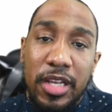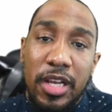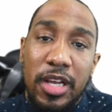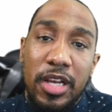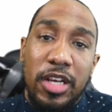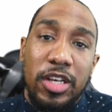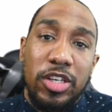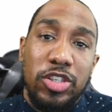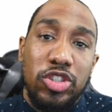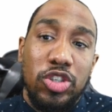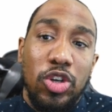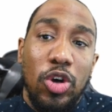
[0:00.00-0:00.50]

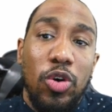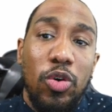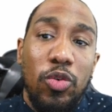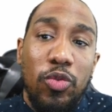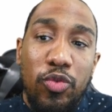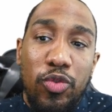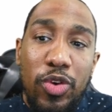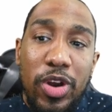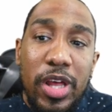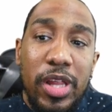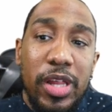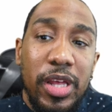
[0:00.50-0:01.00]
So
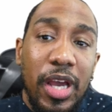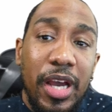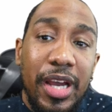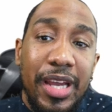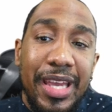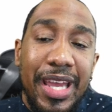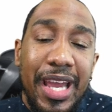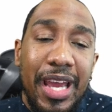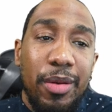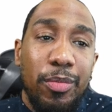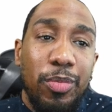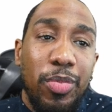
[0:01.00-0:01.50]
really,
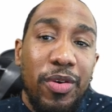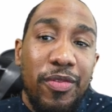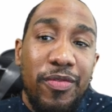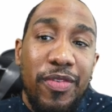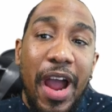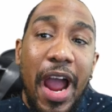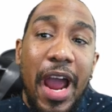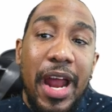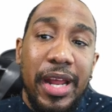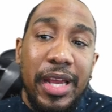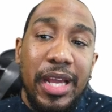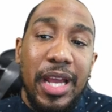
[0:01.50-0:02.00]
again,
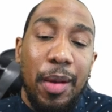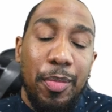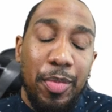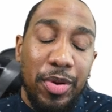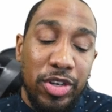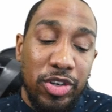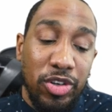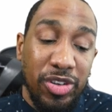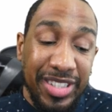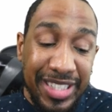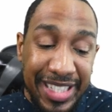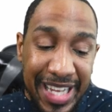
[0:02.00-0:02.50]
providing
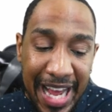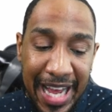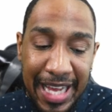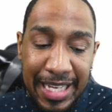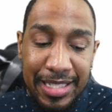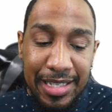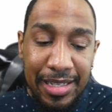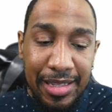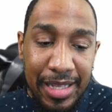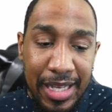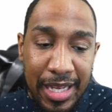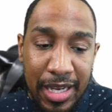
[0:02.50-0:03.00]
opportunities. As a
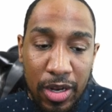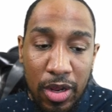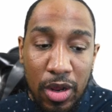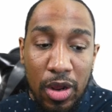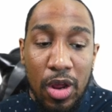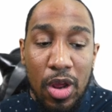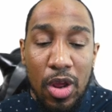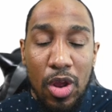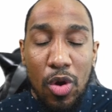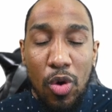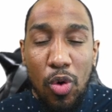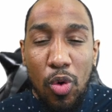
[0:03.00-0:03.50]
leader,
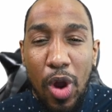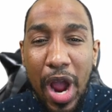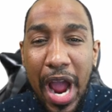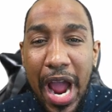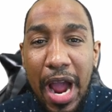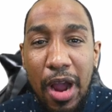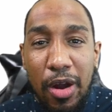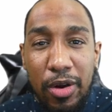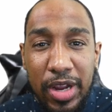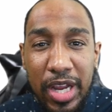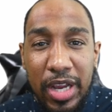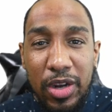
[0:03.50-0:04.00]
how
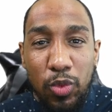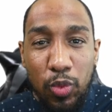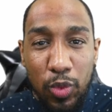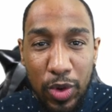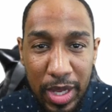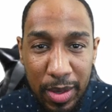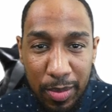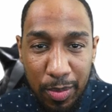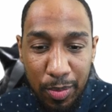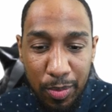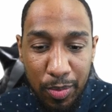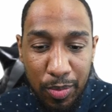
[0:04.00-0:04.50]
can we
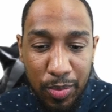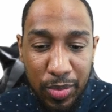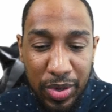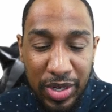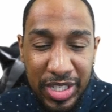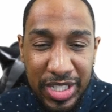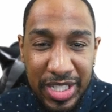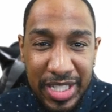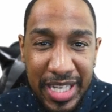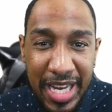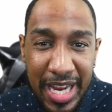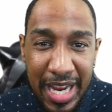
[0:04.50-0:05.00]

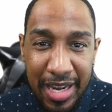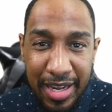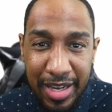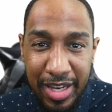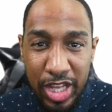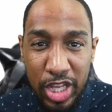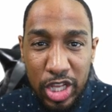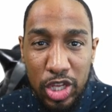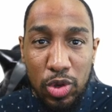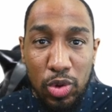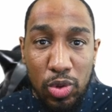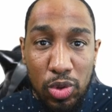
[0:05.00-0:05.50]
present
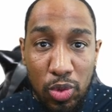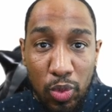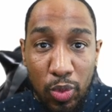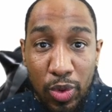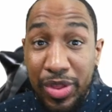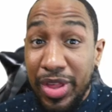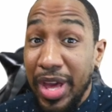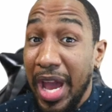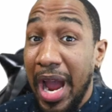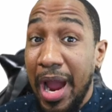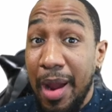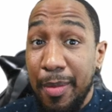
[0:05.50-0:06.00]
youth with
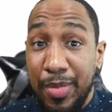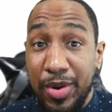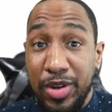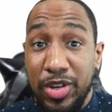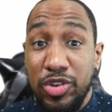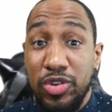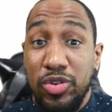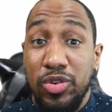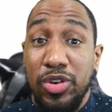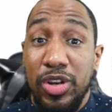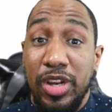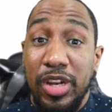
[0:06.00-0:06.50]

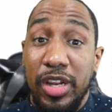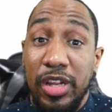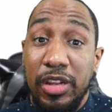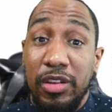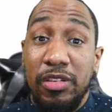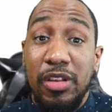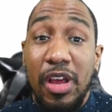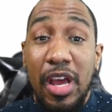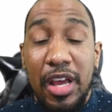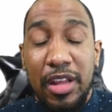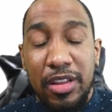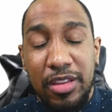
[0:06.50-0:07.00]
opportunities
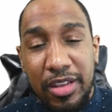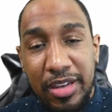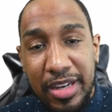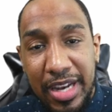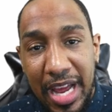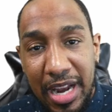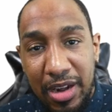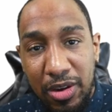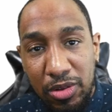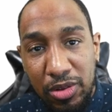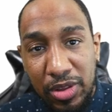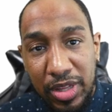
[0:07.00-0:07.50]
to not
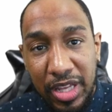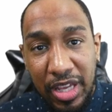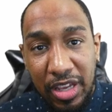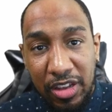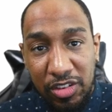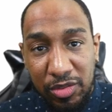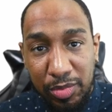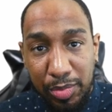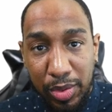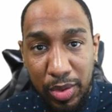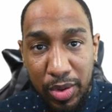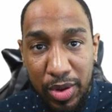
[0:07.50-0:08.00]
only
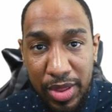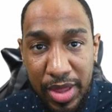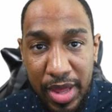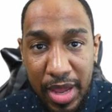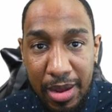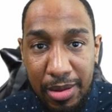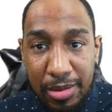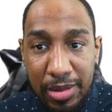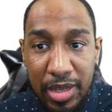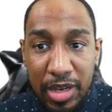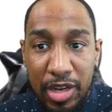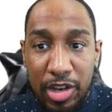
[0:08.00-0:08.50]
explore their
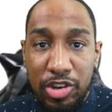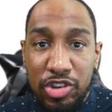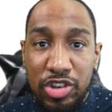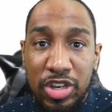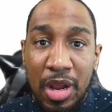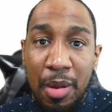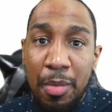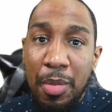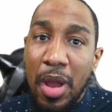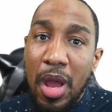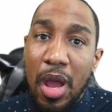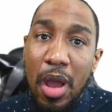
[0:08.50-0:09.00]
leadership,
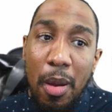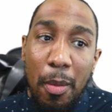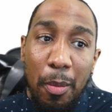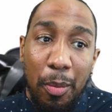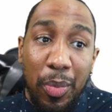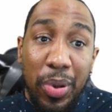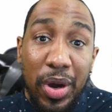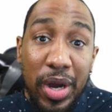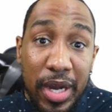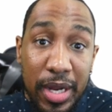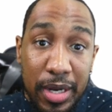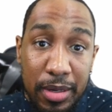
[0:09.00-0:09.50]

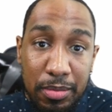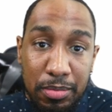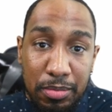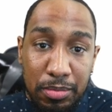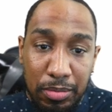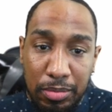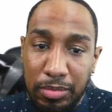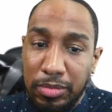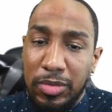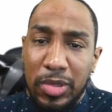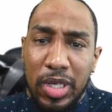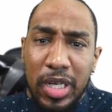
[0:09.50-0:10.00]
but
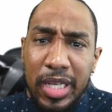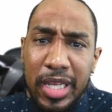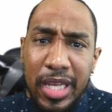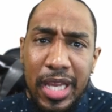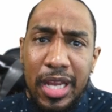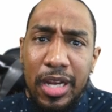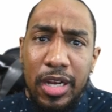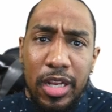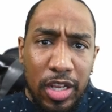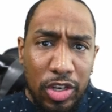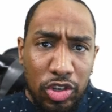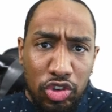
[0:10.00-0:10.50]
again,
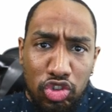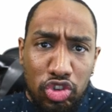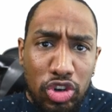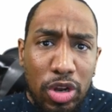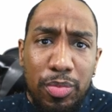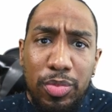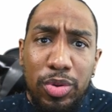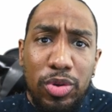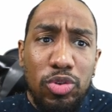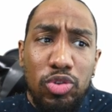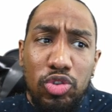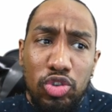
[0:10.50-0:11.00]

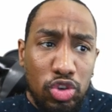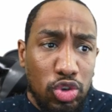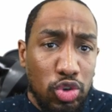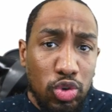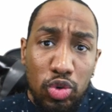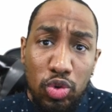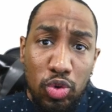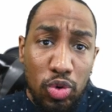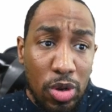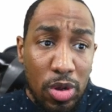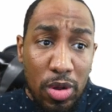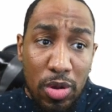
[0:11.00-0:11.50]
contribute to
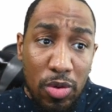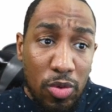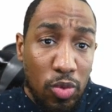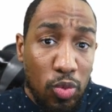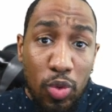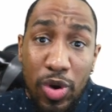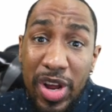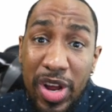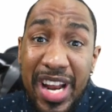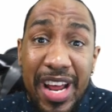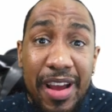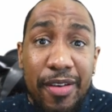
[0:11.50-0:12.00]

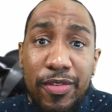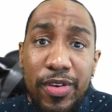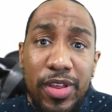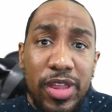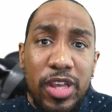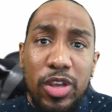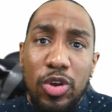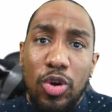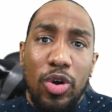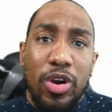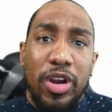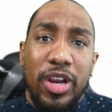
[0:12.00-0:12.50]
whatever the
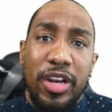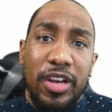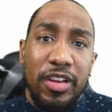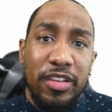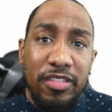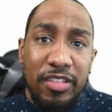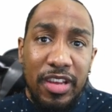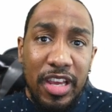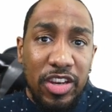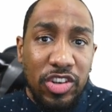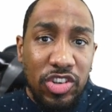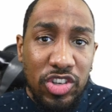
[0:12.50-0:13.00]

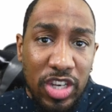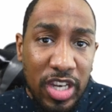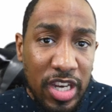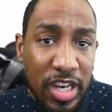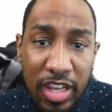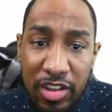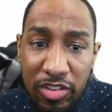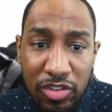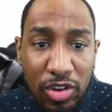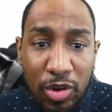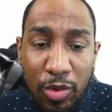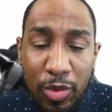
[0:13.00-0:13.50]
organization is
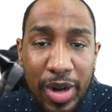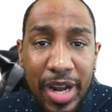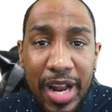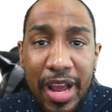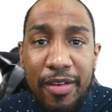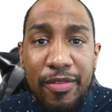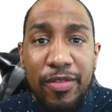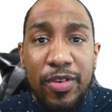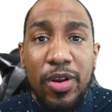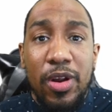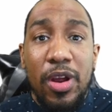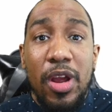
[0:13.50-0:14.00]
or
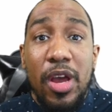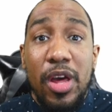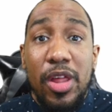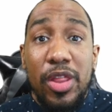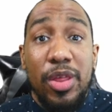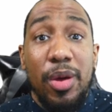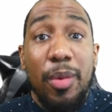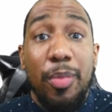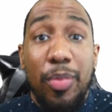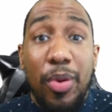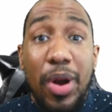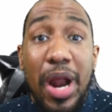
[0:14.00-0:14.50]
whatever the
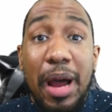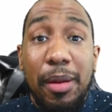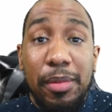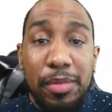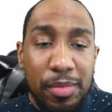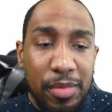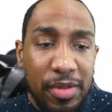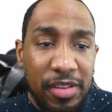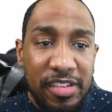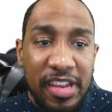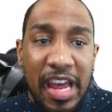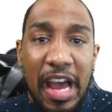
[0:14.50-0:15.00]
problem
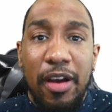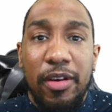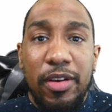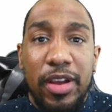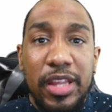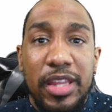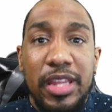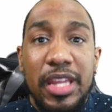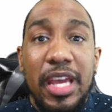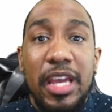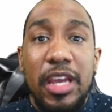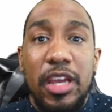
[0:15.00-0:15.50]
is? How can
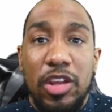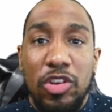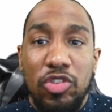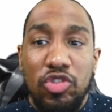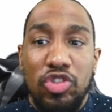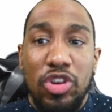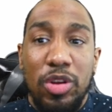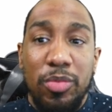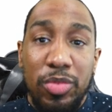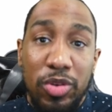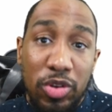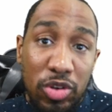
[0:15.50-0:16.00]
they
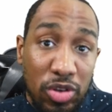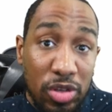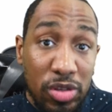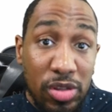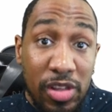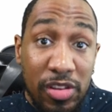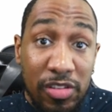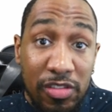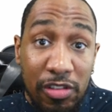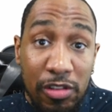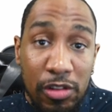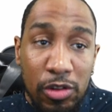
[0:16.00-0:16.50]
contribute to the
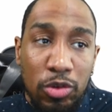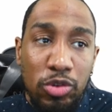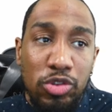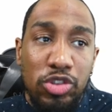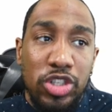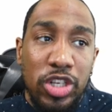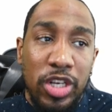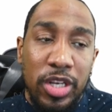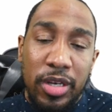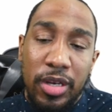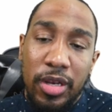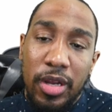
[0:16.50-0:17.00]
solution?